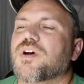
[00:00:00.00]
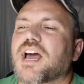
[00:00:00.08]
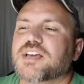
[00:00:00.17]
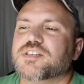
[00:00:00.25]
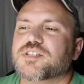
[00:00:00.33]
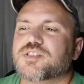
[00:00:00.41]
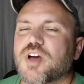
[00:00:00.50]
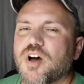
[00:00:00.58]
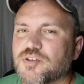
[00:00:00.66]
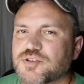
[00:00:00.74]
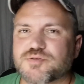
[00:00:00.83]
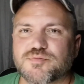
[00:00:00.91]
what I
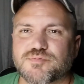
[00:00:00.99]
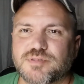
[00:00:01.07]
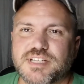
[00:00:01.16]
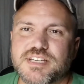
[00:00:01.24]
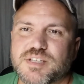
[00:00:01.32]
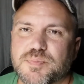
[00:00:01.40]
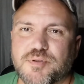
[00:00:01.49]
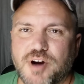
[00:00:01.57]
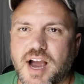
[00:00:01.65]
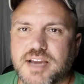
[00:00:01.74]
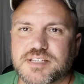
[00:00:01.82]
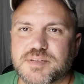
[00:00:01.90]
saw just really
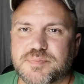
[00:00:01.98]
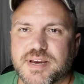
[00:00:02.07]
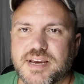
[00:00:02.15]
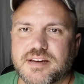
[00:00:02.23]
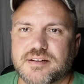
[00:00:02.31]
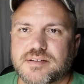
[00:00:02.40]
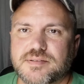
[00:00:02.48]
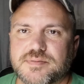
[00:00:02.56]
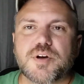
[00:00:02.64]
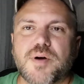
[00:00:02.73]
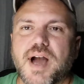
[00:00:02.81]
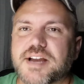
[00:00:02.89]
surprised me.
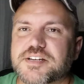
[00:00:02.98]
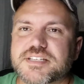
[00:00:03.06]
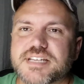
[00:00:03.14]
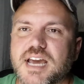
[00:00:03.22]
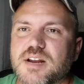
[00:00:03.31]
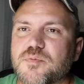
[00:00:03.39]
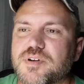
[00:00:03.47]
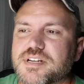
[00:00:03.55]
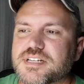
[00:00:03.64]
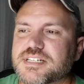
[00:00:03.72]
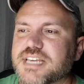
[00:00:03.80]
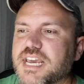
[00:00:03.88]
So I just kind of
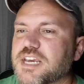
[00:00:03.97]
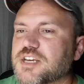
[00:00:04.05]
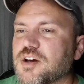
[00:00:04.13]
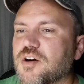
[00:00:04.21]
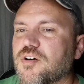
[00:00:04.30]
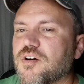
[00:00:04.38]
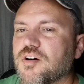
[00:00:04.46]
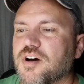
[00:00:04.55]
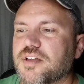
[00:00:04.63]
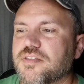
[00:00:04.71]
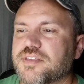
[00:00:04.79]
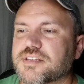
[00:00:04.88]
wanted to take y'all
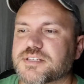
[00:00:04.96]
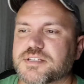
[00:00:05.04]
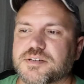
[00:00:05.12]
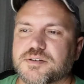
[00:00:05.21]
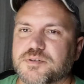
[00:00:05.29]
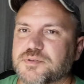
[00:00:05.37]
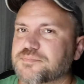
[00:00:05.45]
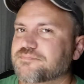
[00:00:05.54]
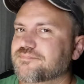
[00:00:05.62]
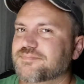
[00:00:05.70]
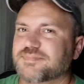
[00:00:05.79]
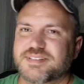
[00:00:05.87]
on this little
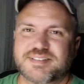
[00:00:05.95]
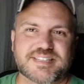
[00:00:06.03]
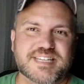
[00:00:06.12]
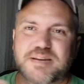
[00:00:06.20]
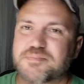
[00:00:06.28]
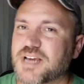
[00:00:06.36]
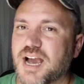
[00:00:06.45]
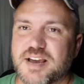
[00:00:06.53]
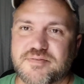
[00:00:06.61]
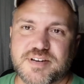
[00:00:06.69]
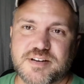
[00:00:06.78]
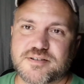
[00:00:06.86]
deep
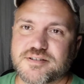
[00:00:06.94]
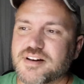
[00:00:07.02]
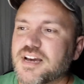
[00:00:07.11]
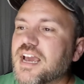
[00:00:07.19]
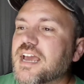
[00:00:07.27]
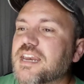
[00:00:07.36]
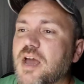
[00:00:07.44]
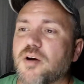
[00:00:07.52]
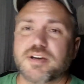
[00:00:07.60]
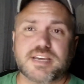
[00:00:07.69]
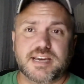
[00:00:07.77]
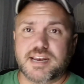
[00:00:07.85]
dive here.
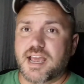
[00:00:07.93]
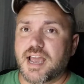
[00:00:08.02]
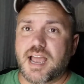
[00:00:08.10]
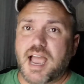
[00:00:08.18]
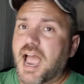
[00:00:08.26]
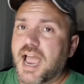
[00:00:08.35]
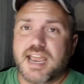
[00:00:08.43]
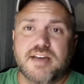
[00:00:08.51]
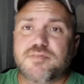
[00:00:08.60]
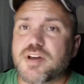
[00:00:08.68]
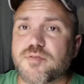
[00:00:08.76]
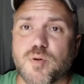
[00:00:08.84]
Now, again, I
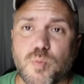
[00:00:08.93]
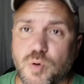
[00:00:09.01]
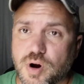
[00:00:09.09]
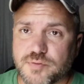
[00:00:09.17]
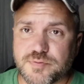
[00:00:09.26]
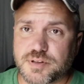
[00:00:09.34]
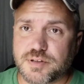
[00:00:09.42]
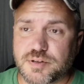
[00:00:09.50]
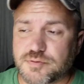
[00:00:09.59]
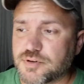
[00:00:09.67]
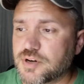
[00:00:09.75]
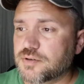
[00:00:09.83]
have never worked for
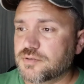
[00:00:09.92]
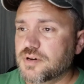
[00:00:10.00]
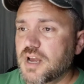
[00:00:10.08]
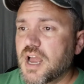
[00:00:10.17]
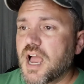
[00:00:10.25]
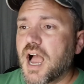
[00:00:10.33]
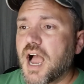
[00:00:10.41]
LuLaRoe.